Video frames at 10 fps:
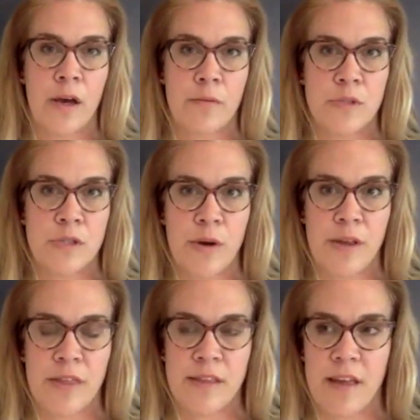So
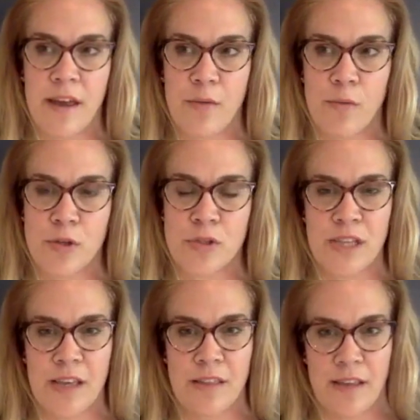I think that we're
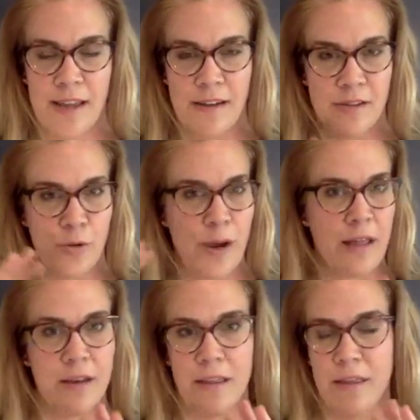seeing that
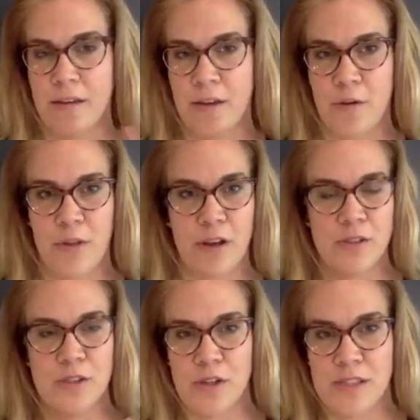duality, that, you know, the
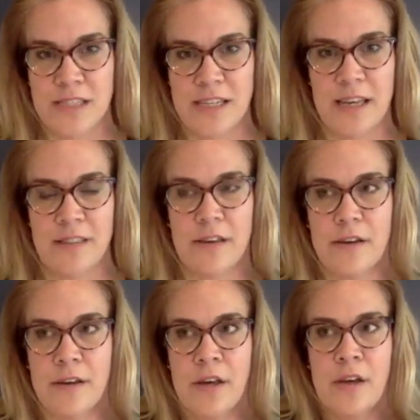uncertainty and
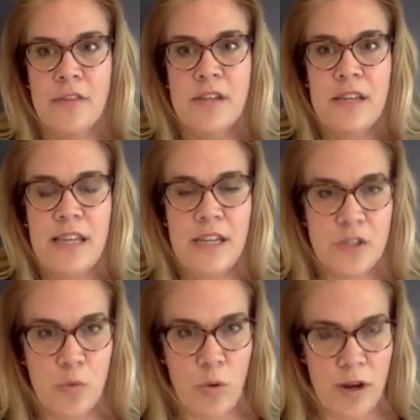the need
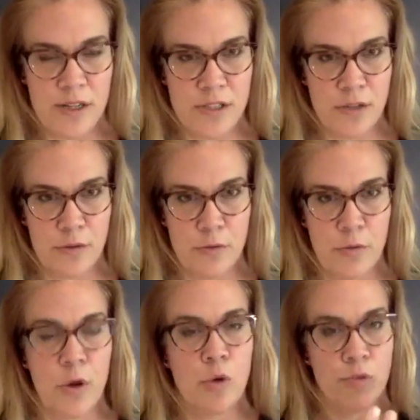to want
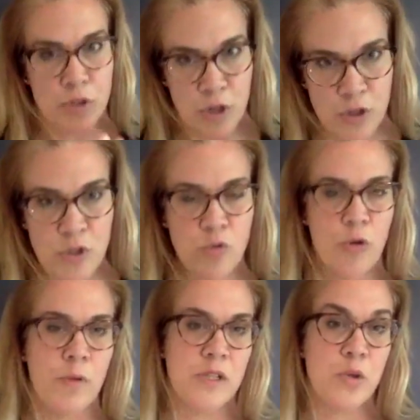to return to
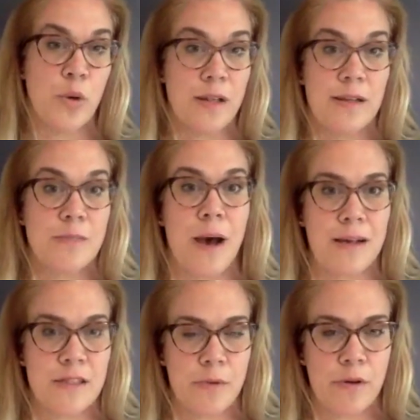normal as quickly as
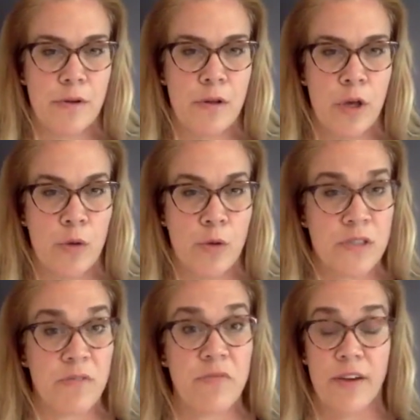possible, which
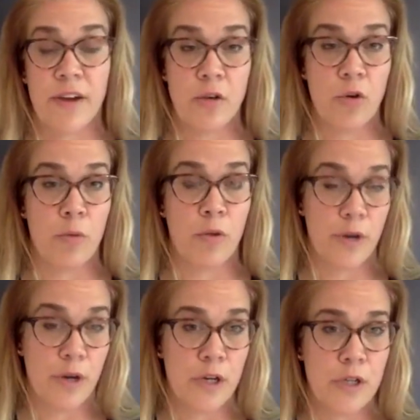is a very normal
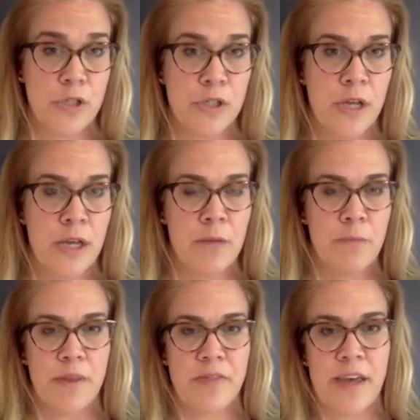urge.
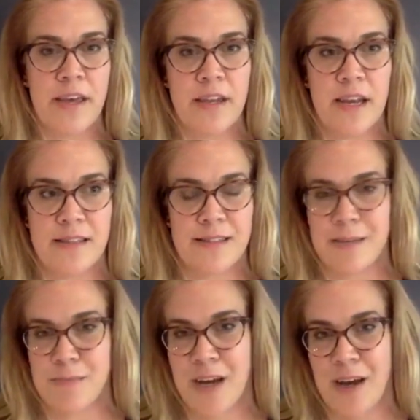But then at the
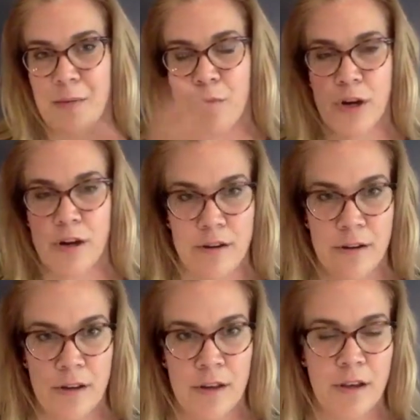same time, we're,
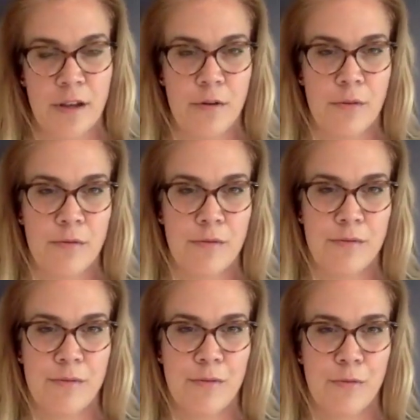you know,
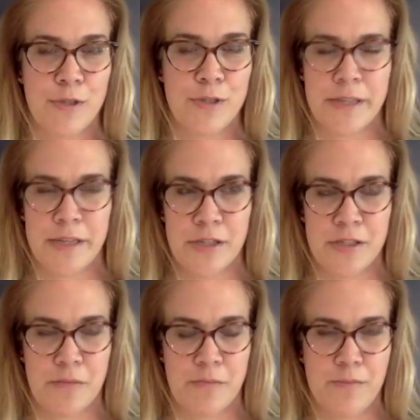we're seeing just the